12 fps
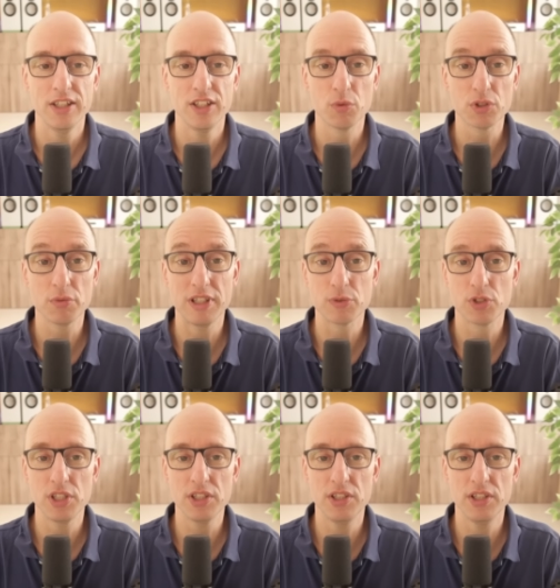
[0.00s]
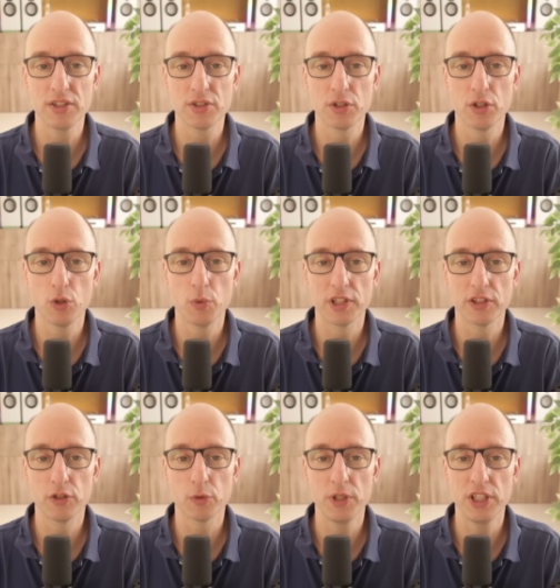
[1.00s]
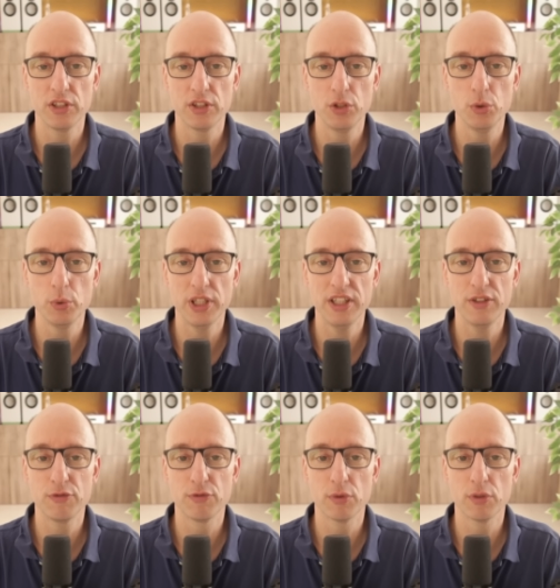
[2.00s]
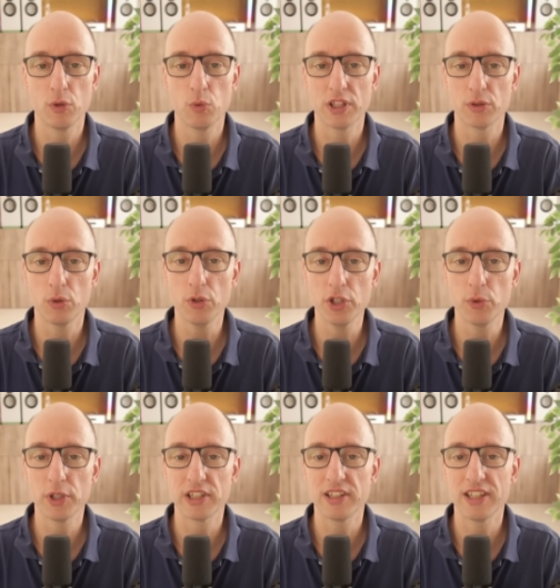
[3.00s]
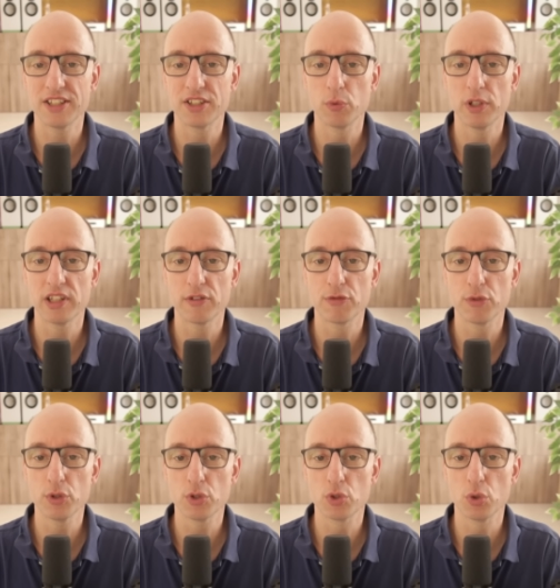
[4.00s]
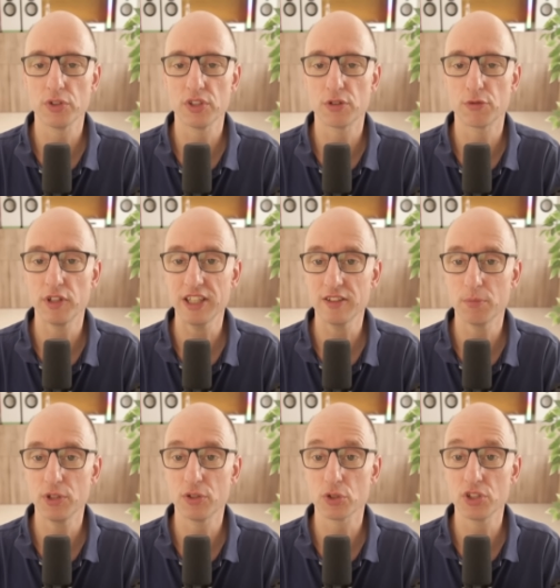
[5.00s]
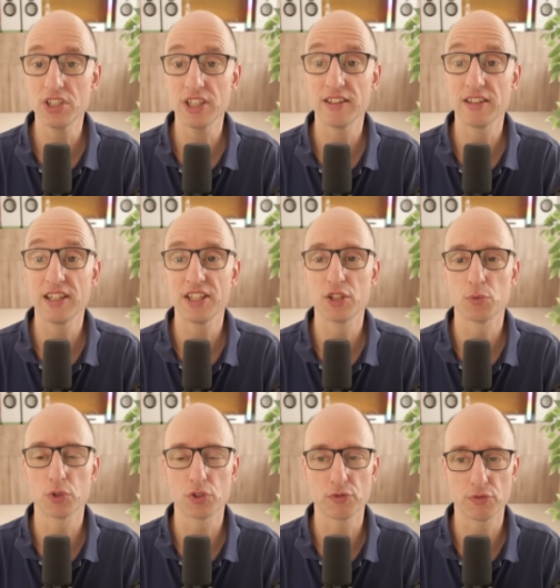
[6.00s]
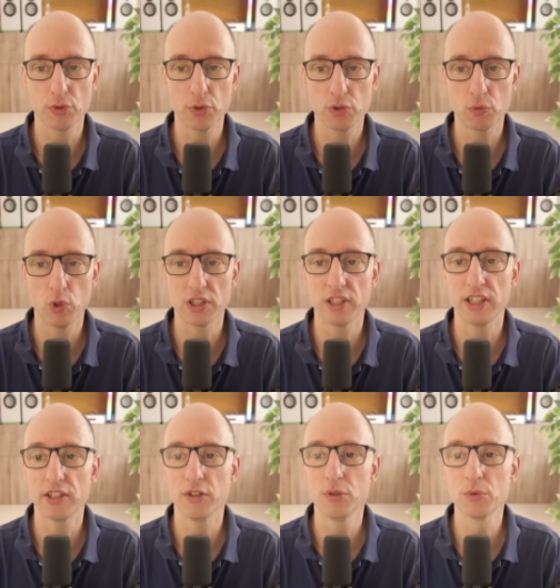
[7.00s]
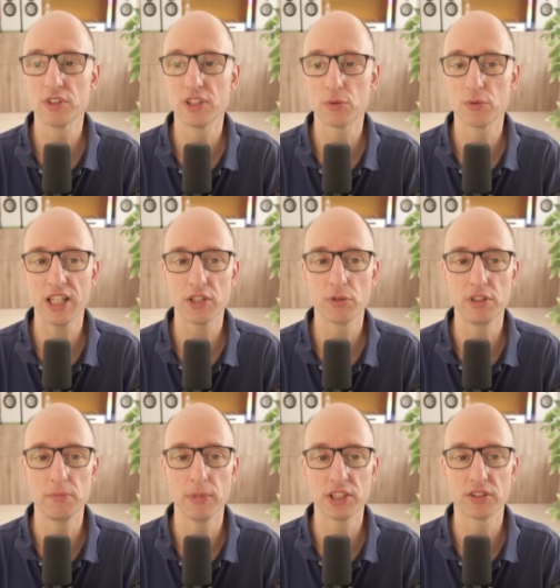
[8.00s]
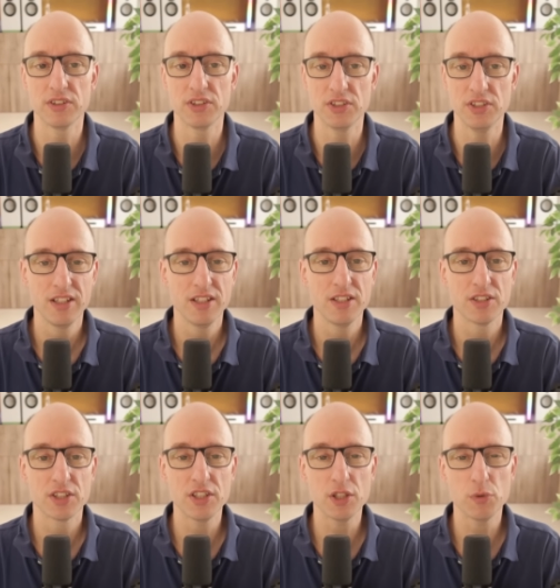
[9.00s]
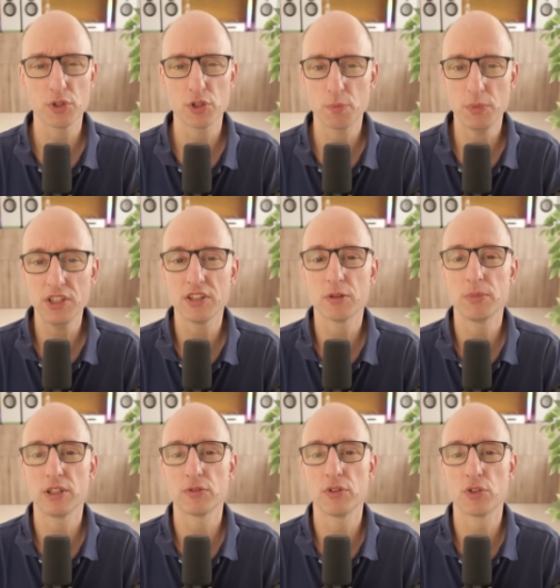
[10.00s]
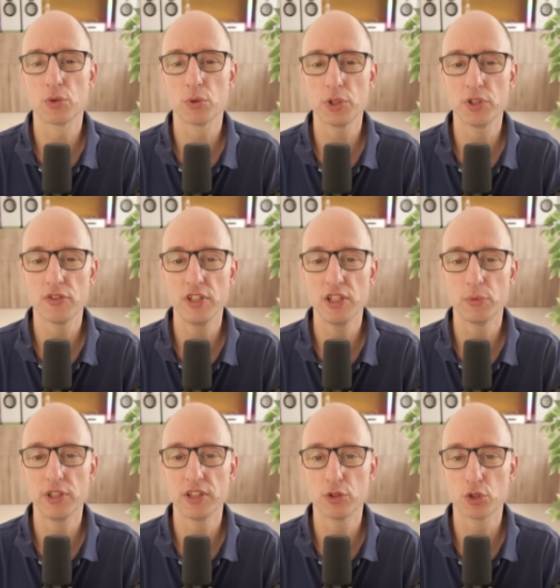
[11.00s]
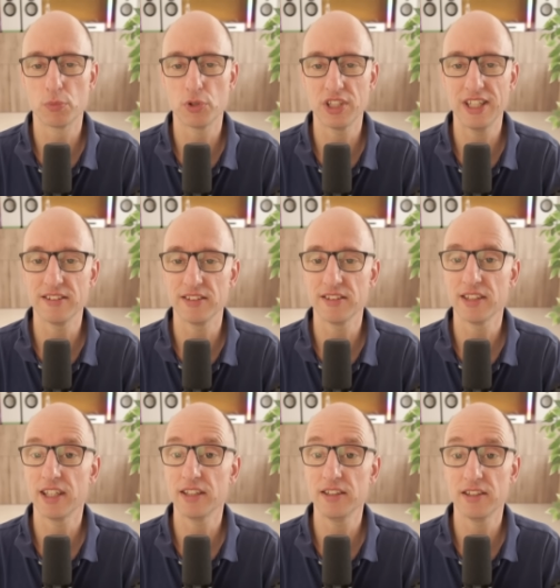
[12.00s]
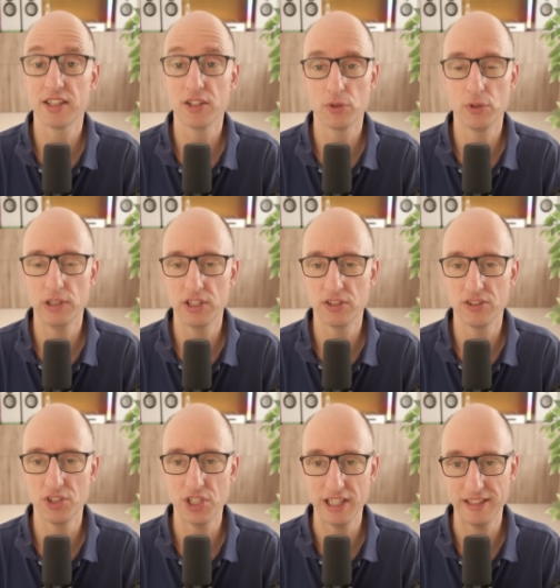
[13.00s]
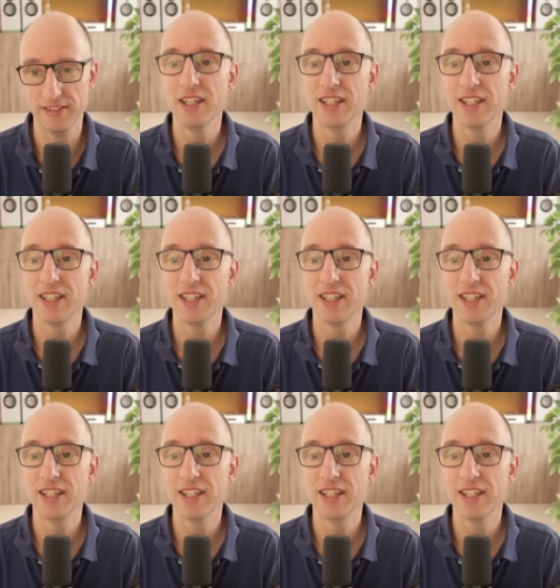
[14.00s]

It was around six years ago when I got my QA401 audio analyzer when I first saw this effect because this analyzer was the first one I owned that could actually measure this deep. Since I was suspicious about the distortion theory I just presented, I did a calculation to check it.